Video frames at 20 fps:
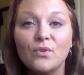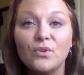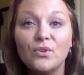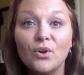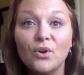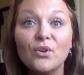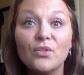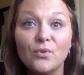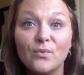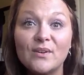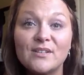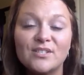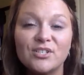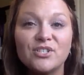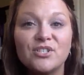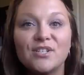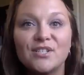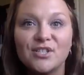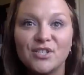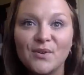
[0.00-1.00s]
you're the reason
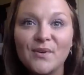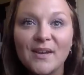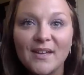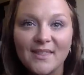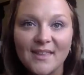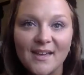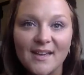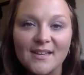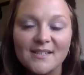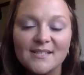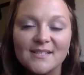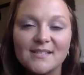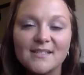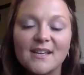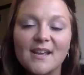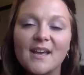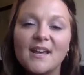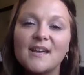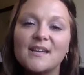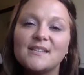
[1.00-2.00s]
she's doing this.
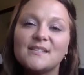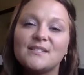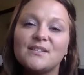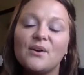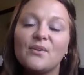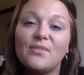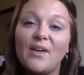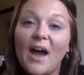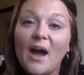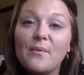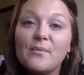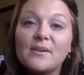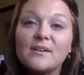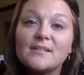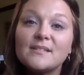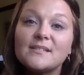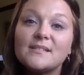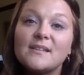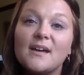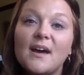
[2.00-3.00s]
So that
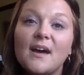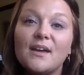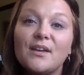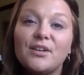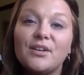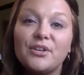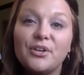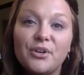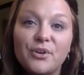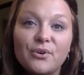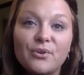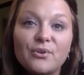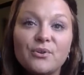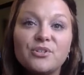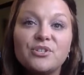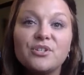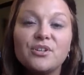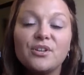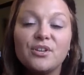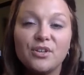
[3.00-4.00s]
was a
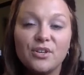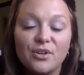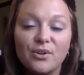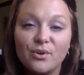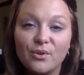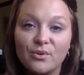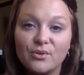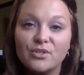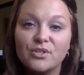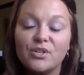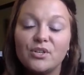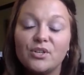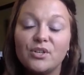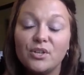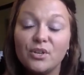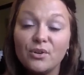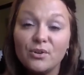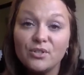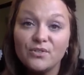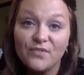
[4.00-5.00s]
huge, huge,
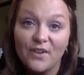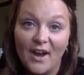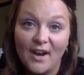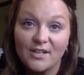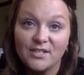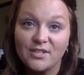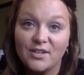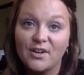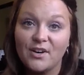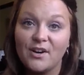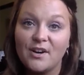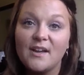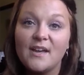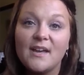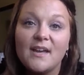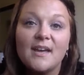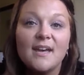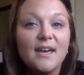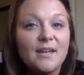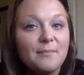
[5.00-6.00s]
huge factor
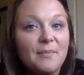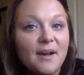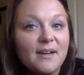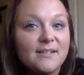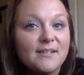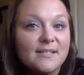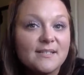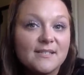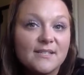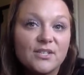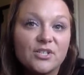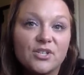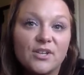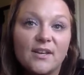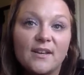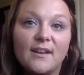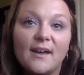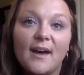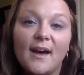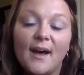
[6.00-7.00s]
in my
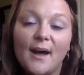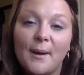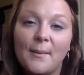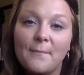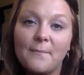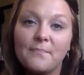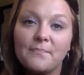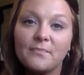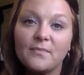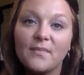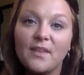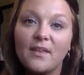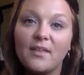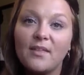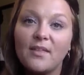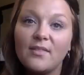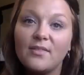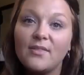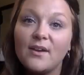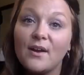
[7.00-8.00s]
decision.
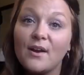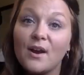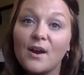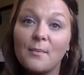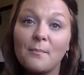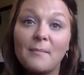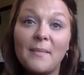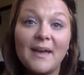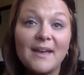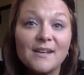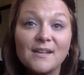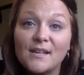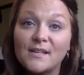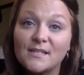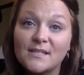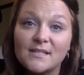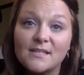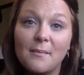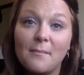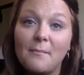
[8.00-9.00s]
There are
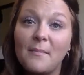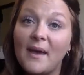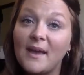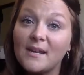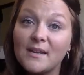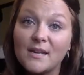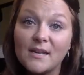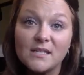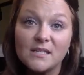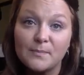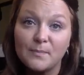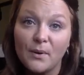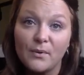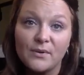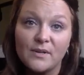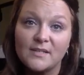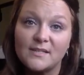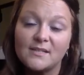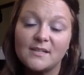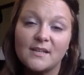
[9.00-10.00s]
maintenance
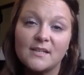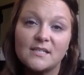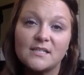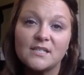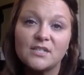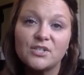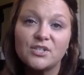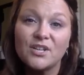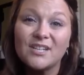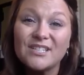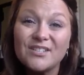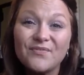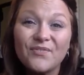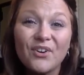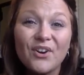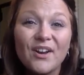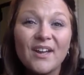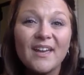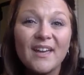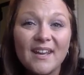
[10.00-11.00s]
bonuses just
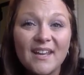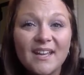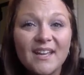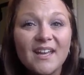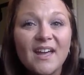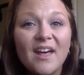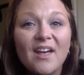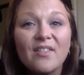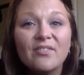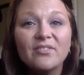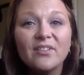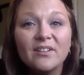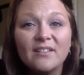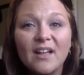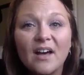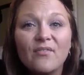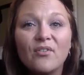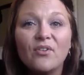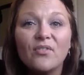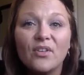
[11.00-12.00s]
for hitting the
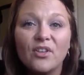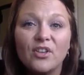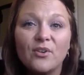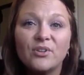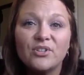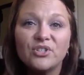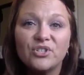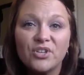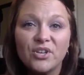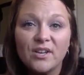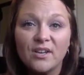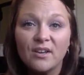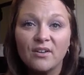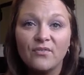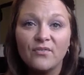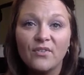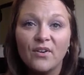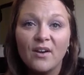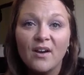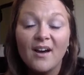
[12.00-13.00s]
level that you
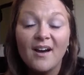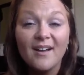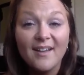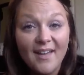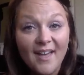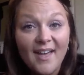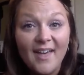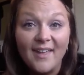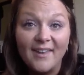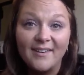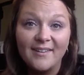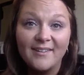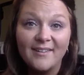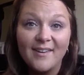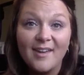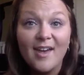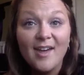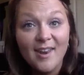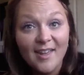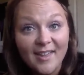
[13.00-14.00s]
achieve again
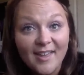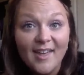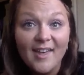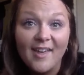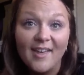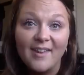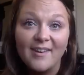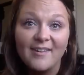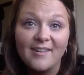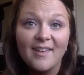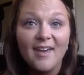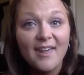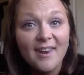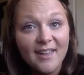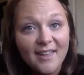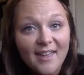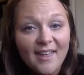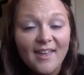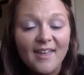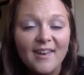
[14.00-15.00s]
and again and
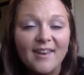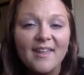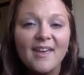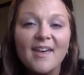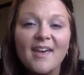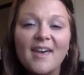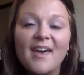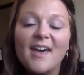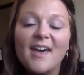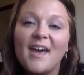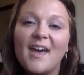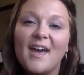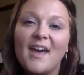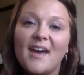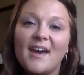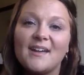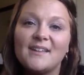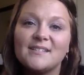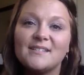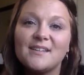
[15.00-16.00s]
again.
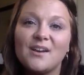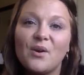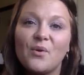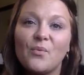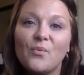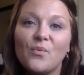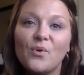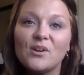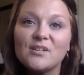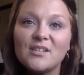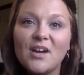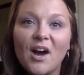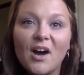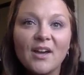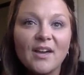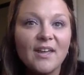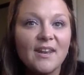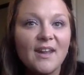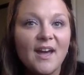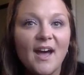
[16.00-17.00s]
And we're
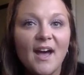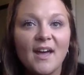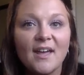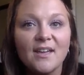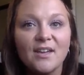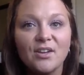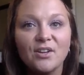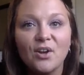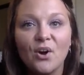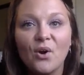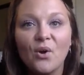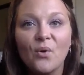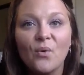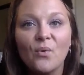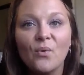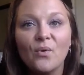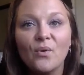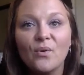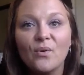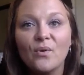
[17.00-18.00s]
talking at, you
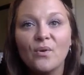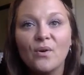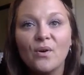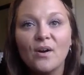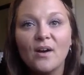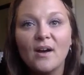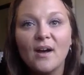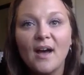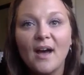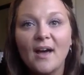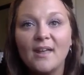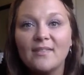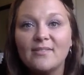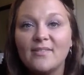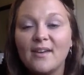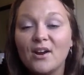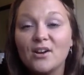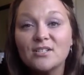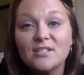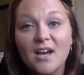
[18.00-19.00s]
know, at
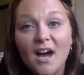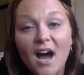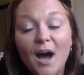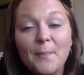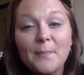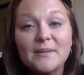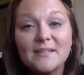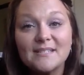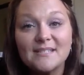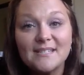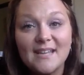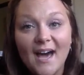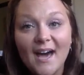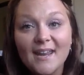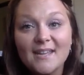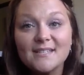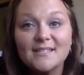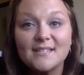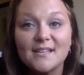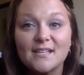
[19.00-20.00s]
their top
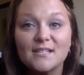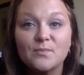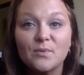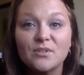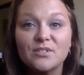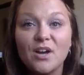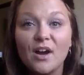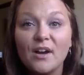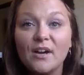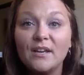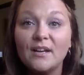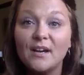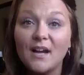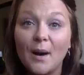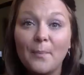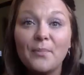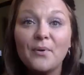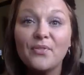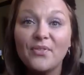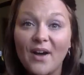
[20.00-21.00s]
statuses, we're talking a
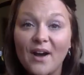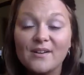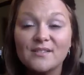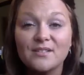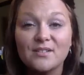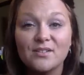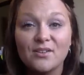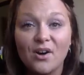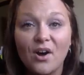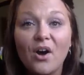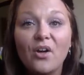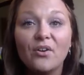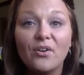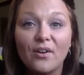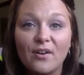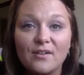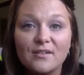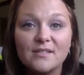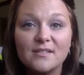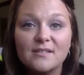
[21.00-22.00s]
couple thousand
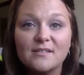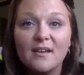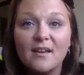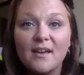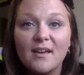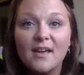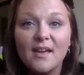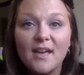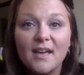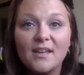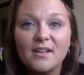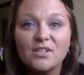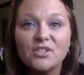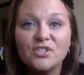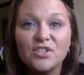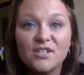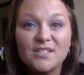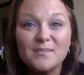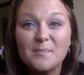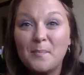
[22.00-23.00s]
dollars in
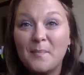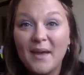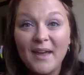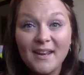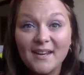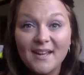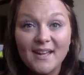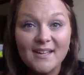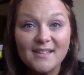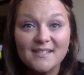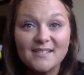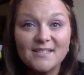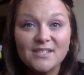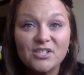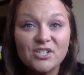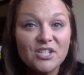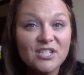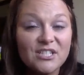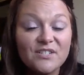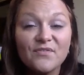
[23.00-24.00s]
just maintenance,
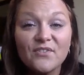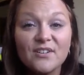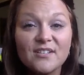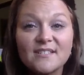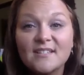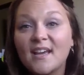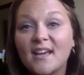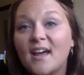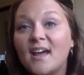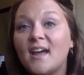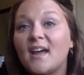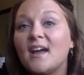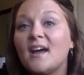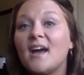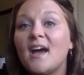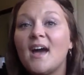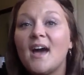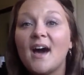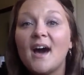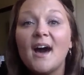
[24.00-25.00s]
just for saying,
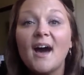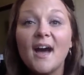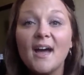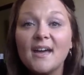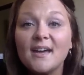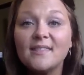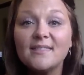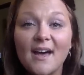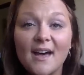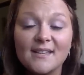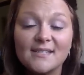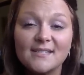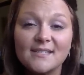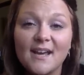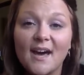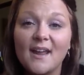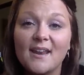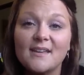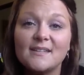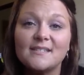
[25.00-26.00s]
I hit that
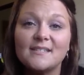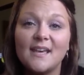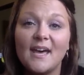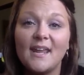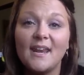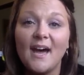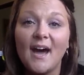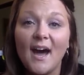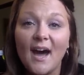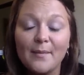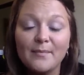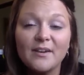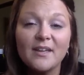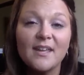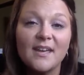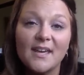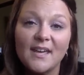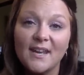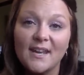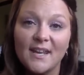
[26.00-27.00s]
status and I'm going
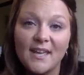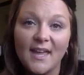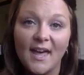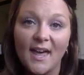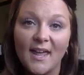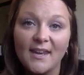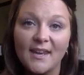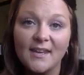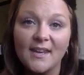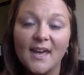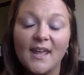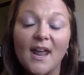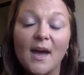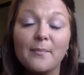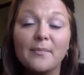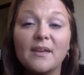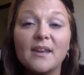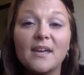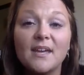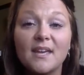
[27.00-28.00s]
to hit it again and
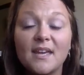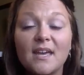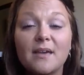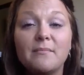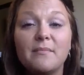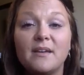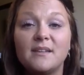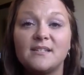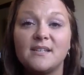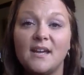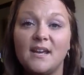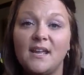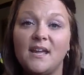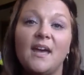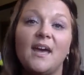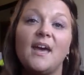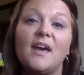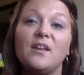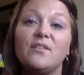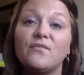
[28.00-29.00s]
I'm going to keep maintaining
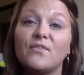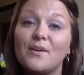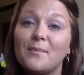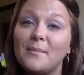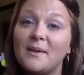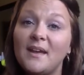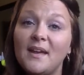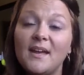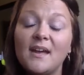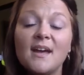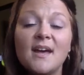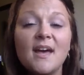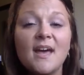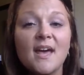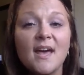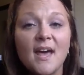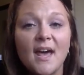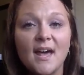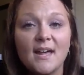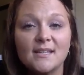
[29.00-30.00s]
it. And for me,
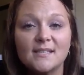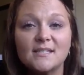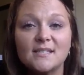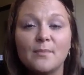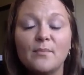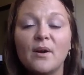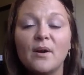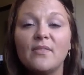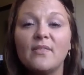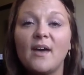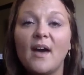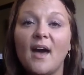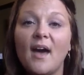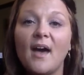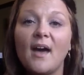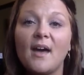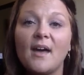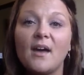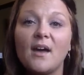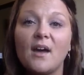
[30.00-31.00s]
and someone
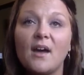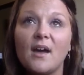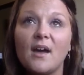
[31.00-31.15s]
that